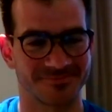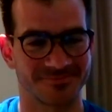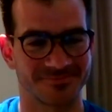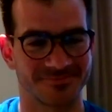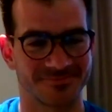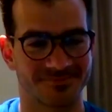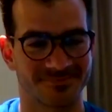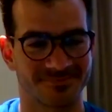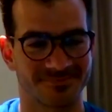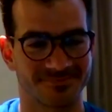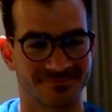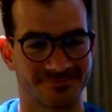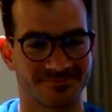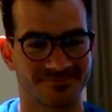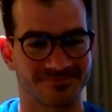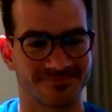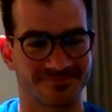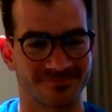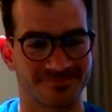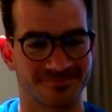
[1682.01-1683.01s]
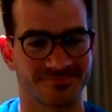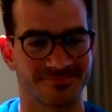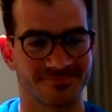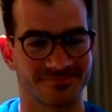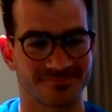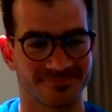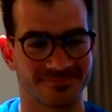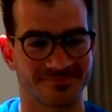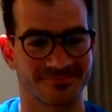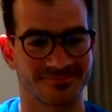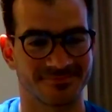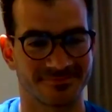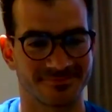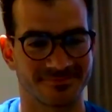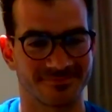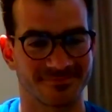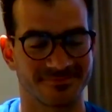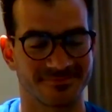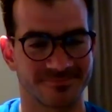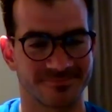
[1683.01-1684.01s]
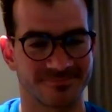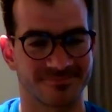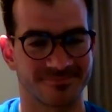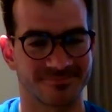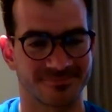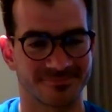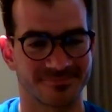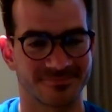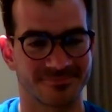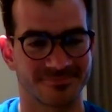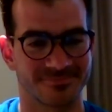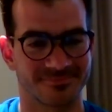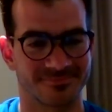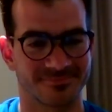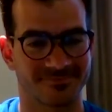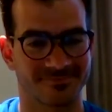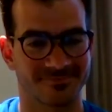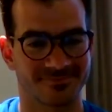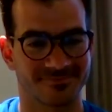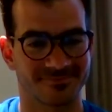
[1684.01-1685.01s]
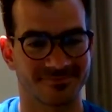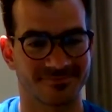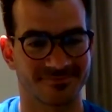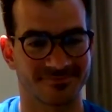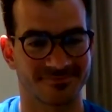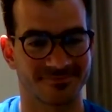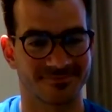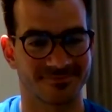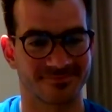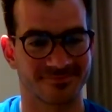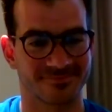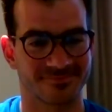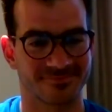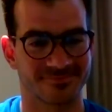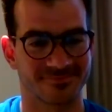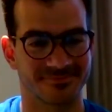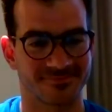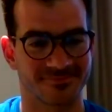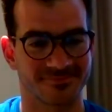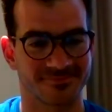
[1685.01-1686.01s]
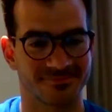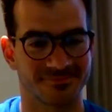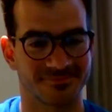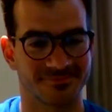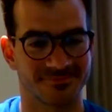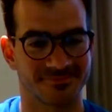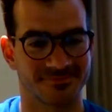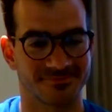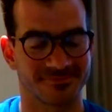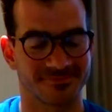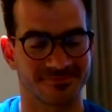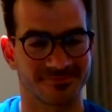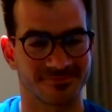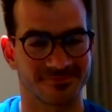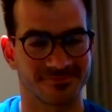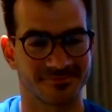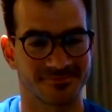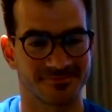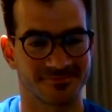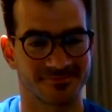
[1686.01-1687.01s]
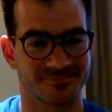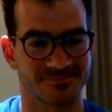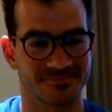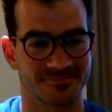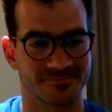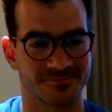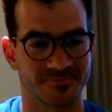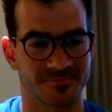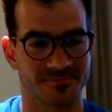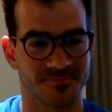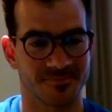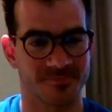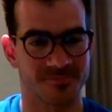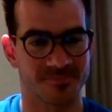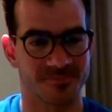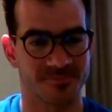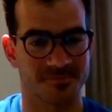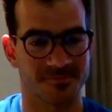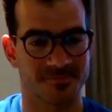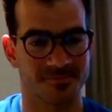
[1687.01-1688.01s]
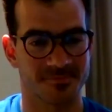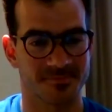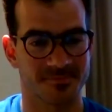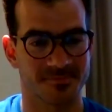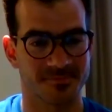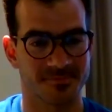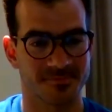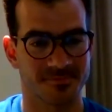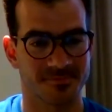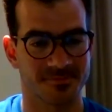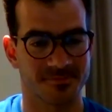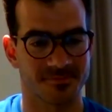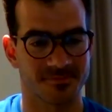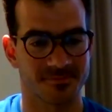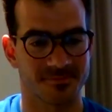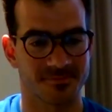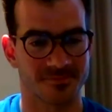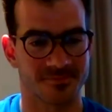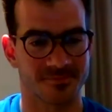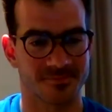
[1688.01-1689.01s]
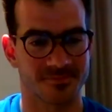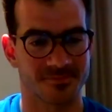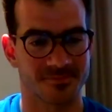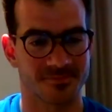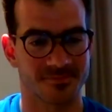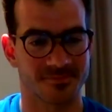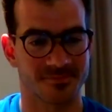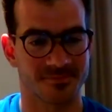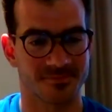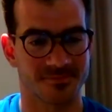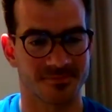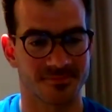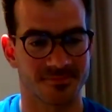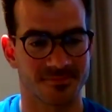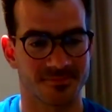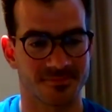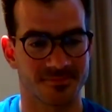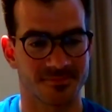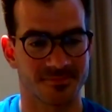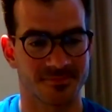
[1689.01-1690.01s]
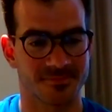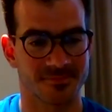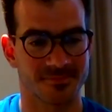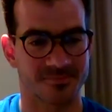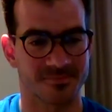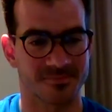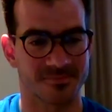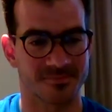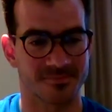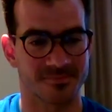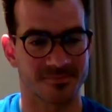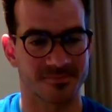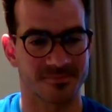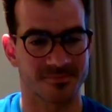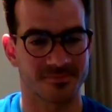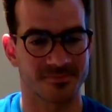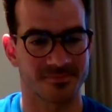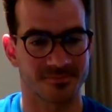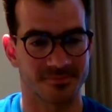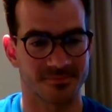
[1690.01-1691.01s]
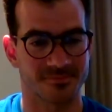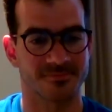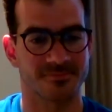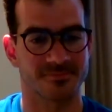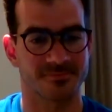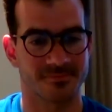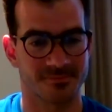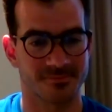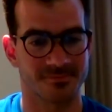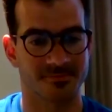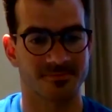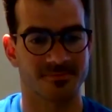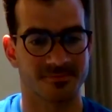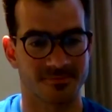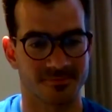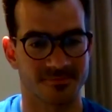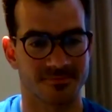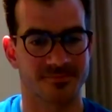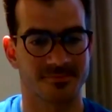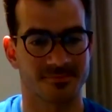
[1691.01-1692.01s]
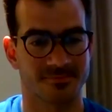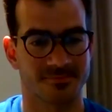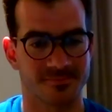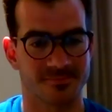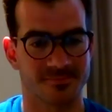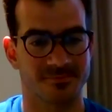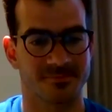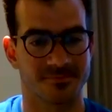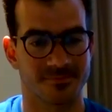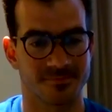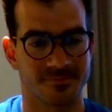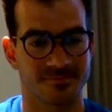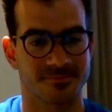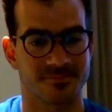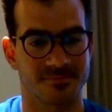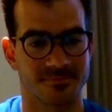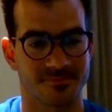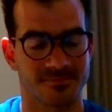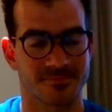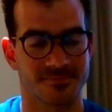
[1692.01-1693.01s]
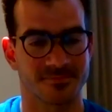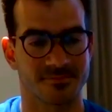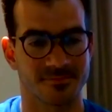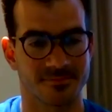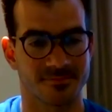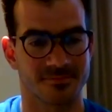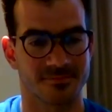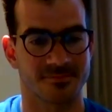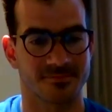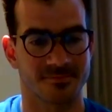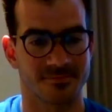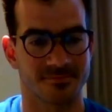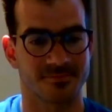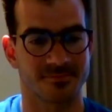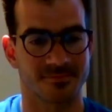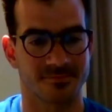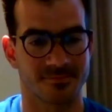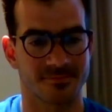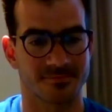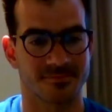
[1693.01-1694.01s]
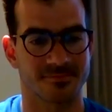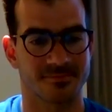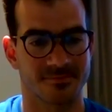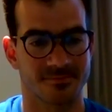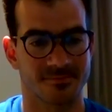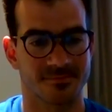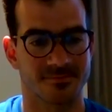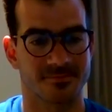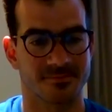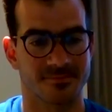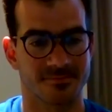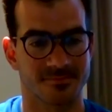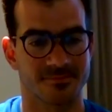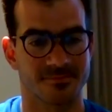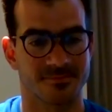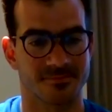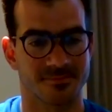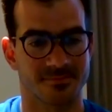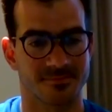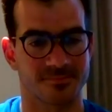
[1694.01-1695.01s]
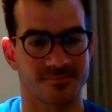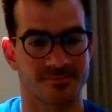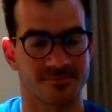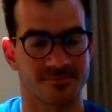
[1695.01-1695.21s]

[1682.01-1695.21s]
lives. And one last thing I want to bring up. Never be ashamed to say you're nervous. I'm a master paratrooper. And on my first jump,